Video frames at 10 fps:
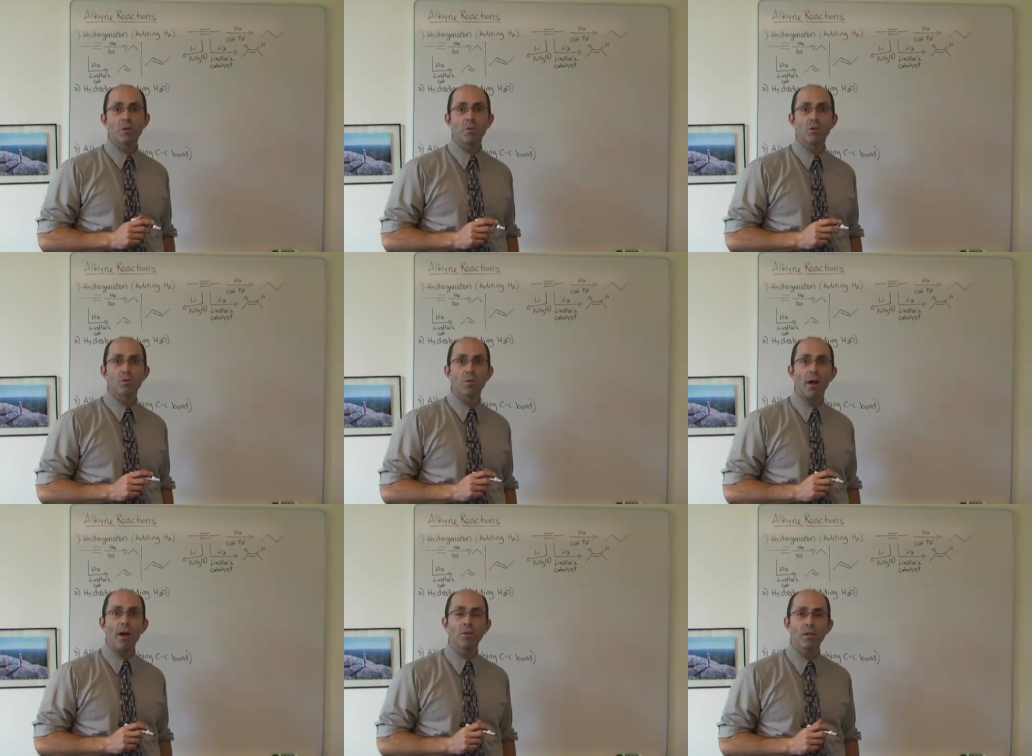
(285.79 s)
that we used for
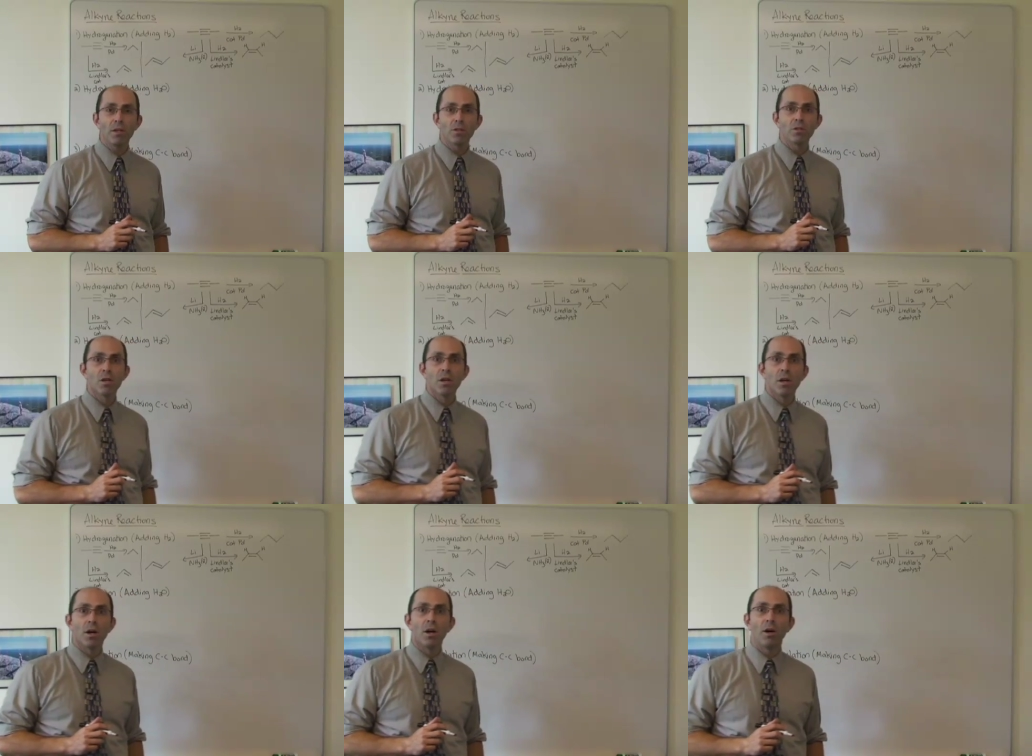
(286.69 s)
alkenes,
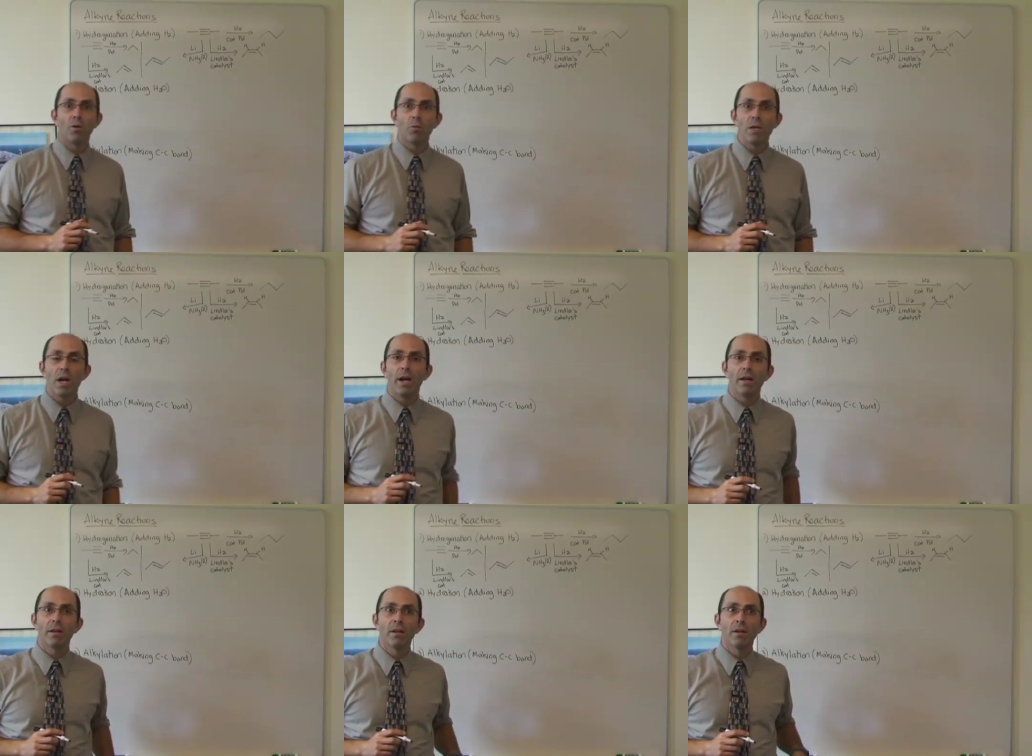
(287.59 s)
we
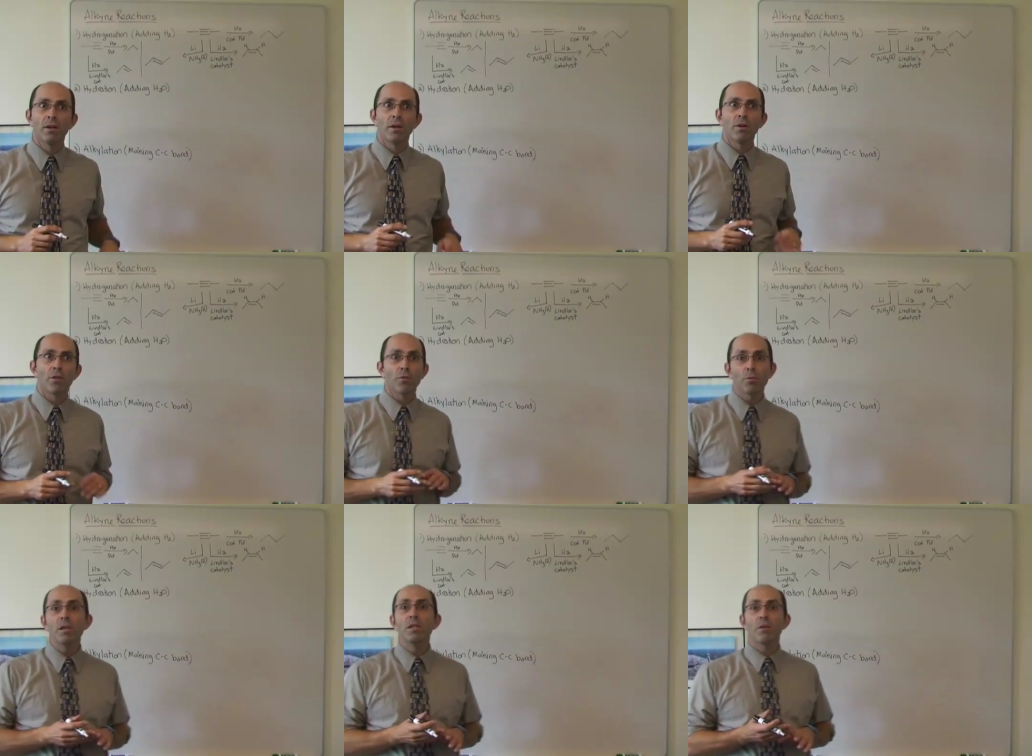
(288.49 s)
had
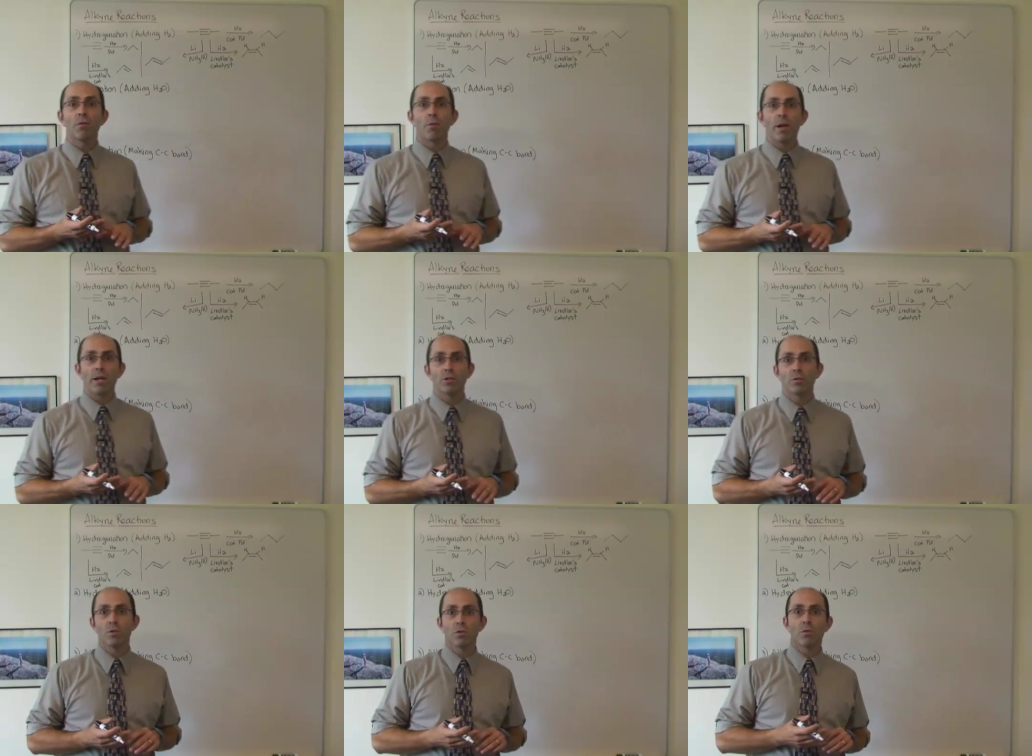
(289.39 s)
three different
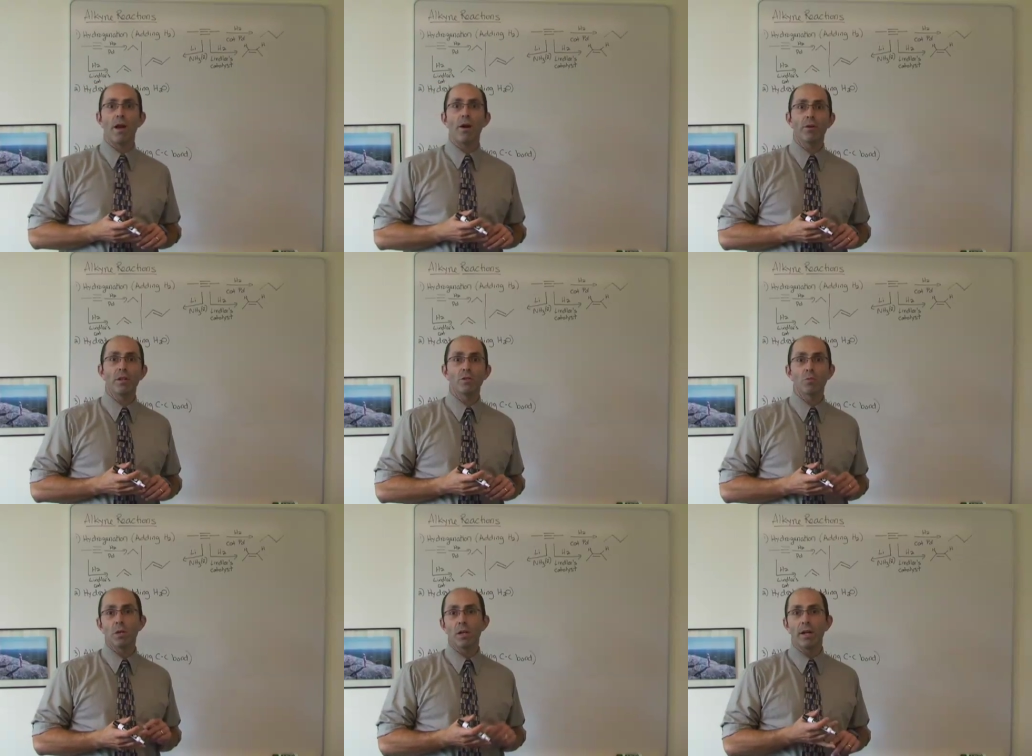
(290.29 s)
reactions we used for alkenes.
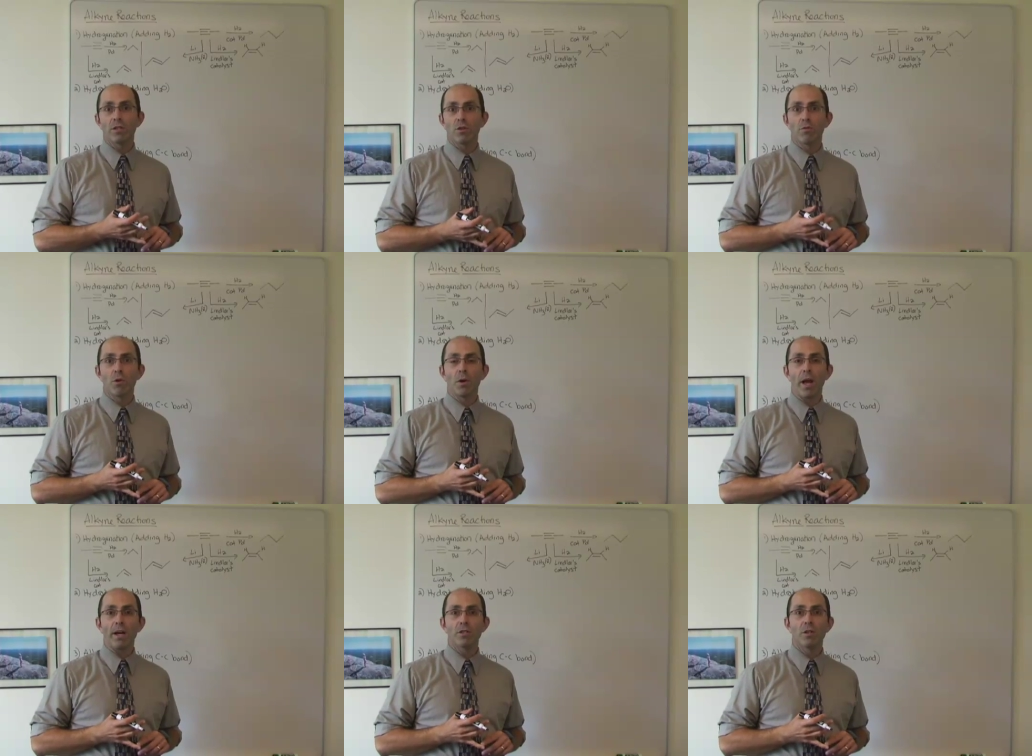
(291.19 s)
We could add sulfuric
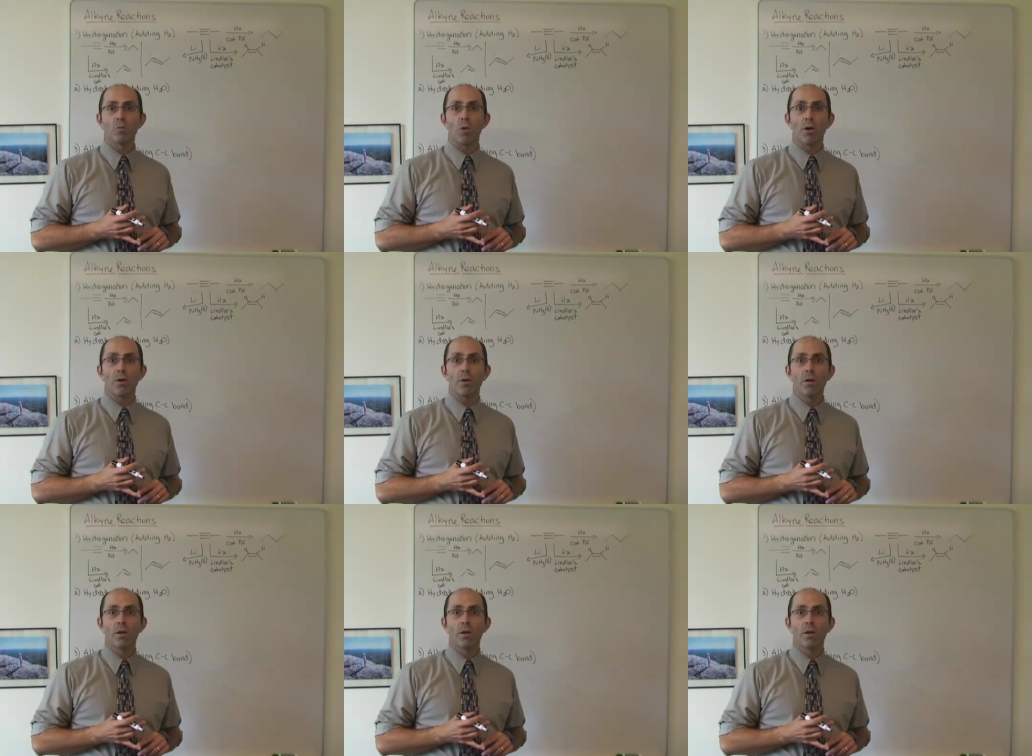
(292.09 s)
acid and water.